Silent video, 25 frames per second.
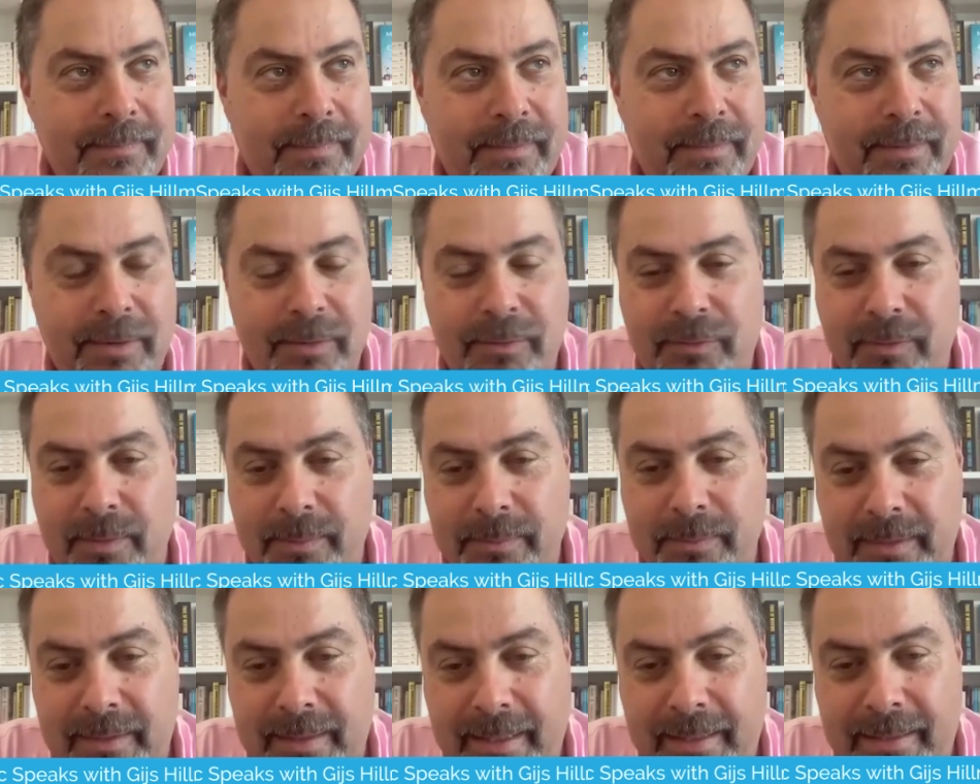You're
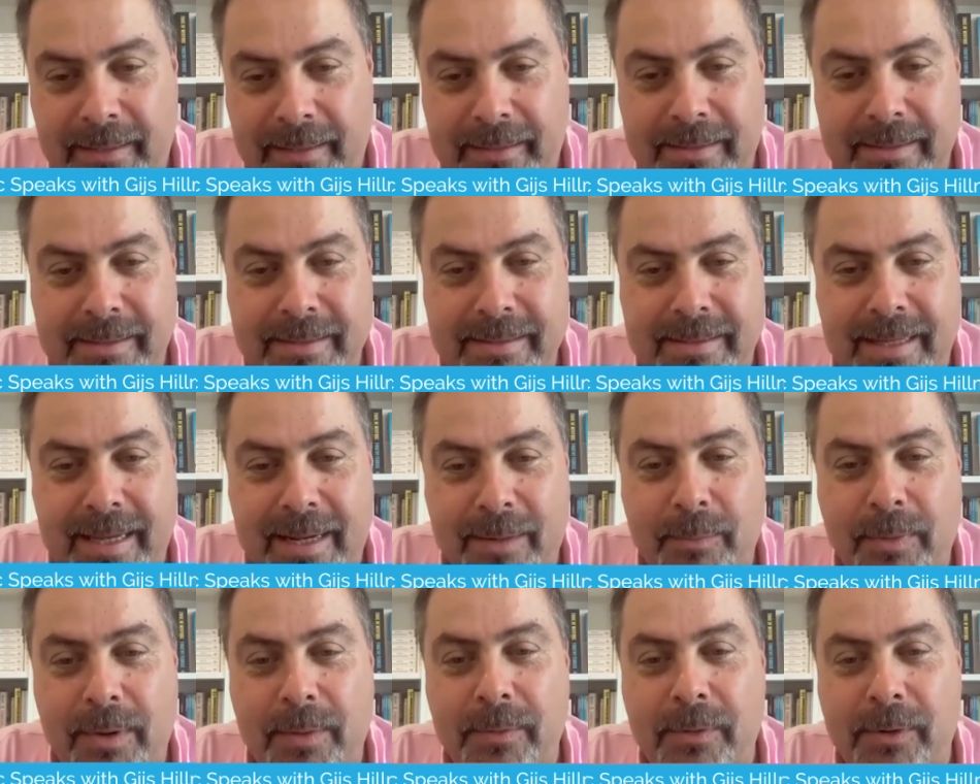from the Netherlands.
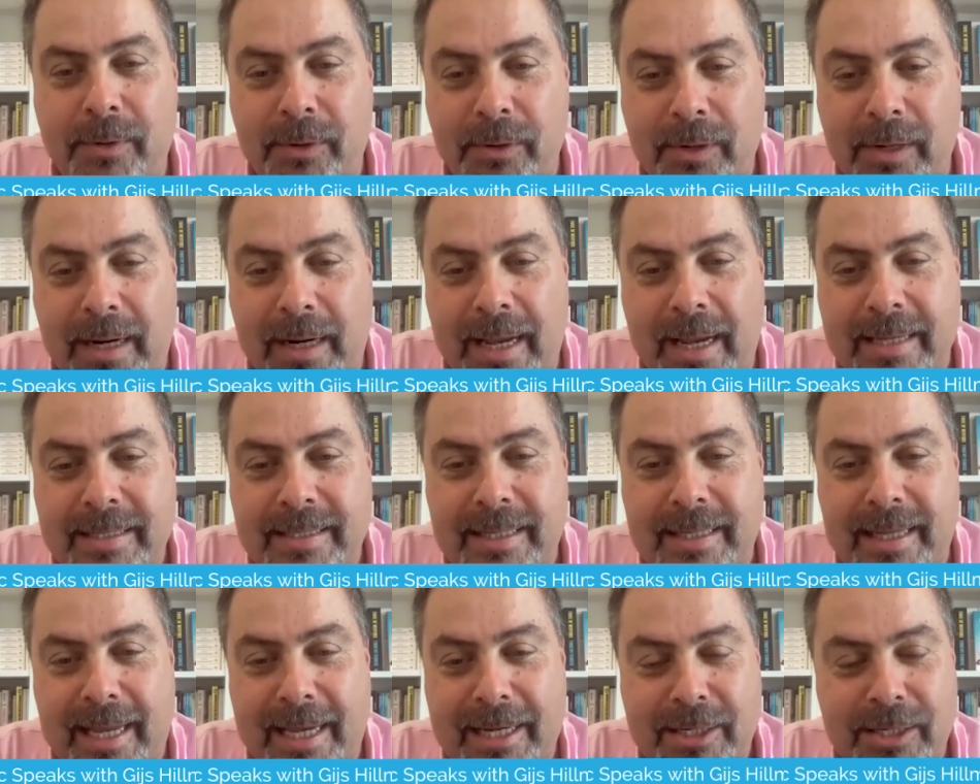And we were
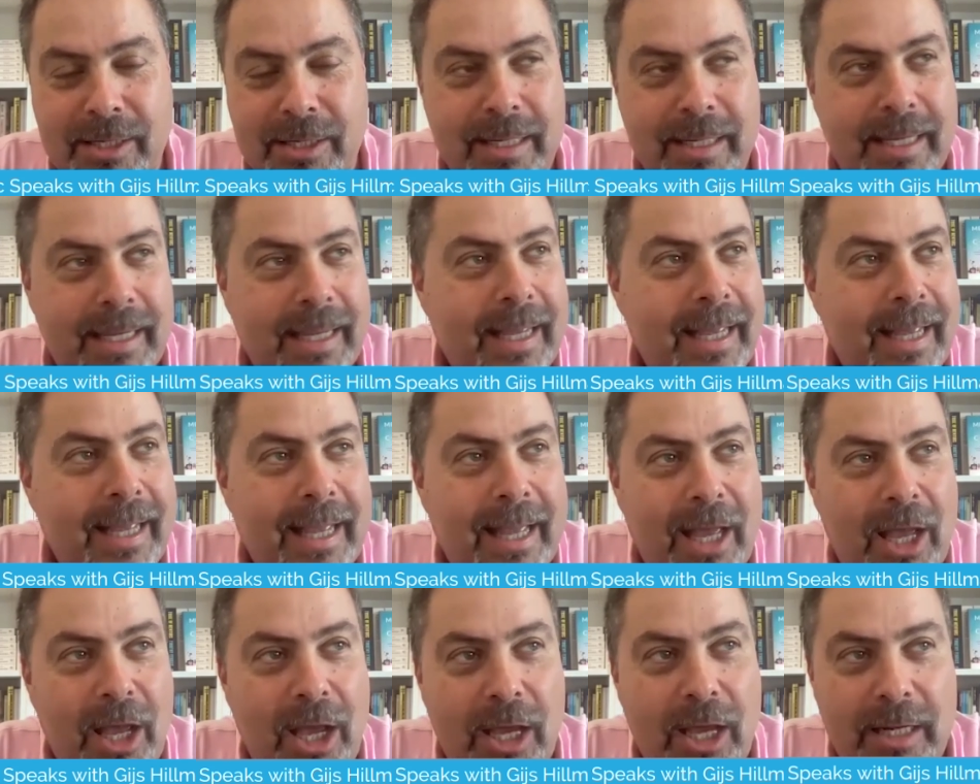organizing actually
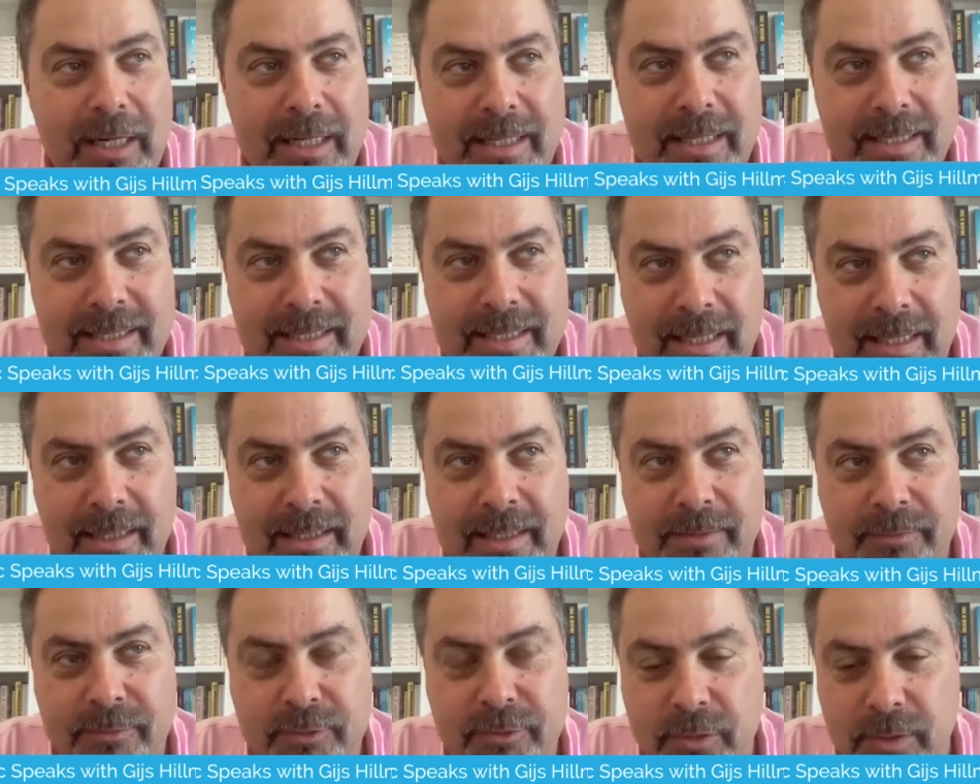an
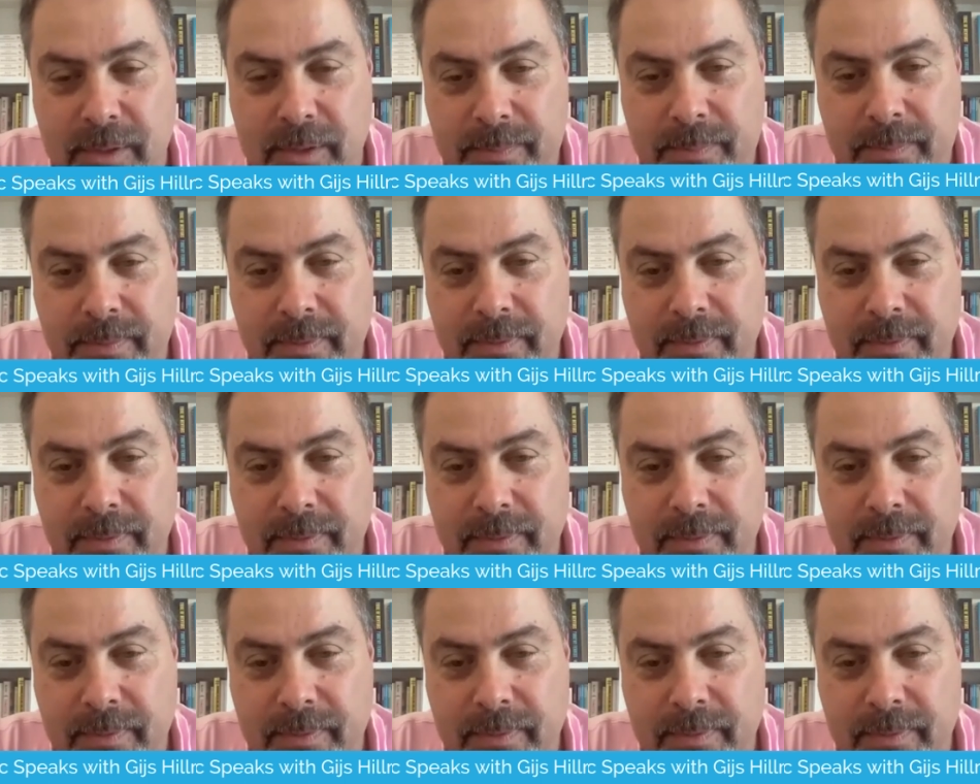incentive trip